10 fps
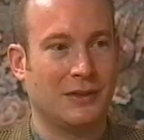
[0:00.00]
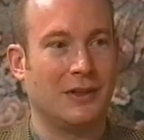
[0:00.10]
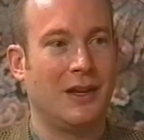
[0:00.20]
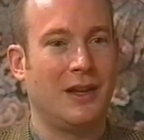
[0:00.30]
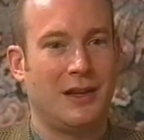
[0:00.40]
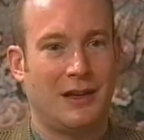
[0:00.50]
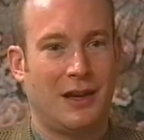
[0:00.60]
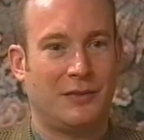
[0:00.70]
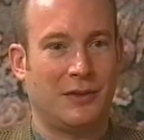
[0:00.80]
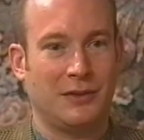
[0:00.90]
And
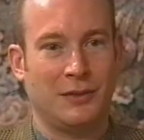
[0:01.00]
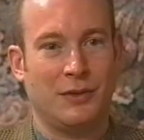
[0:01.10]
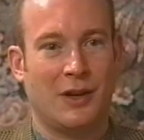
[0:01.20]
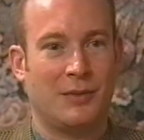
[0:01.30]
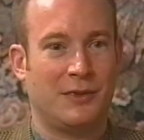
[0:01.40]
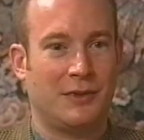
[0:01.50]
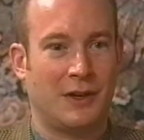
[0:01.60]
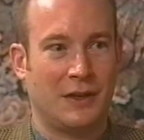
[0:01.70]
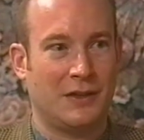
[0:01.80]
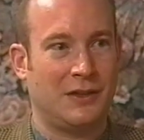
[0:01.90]
after Louis
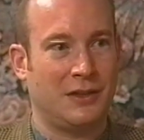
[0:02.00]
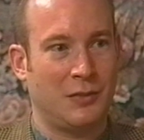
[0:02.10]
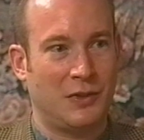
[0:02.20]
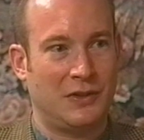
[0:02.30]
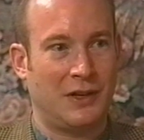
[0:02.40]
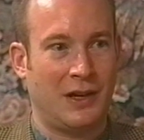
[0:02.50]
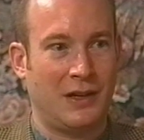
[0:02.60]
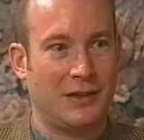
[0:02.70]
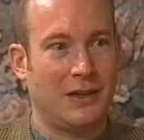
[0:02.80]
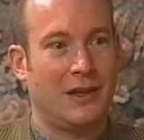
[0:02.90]
Armstrong and Sidney
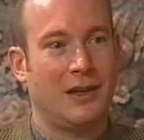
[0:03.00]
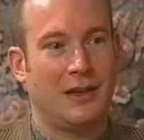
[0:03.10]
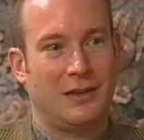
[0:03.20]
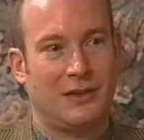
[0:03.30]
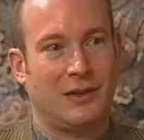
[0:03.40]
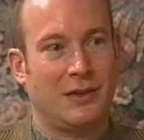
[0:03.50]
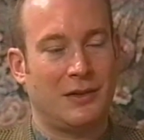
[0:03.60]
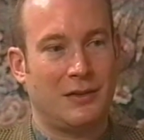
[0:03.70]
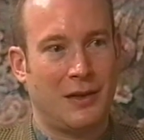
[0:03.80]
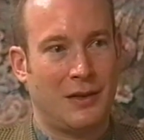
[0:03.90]
Bechet
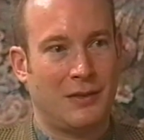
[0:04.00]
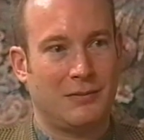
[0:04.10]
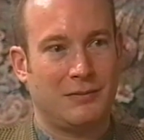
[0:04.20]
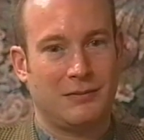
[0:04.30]
started uh,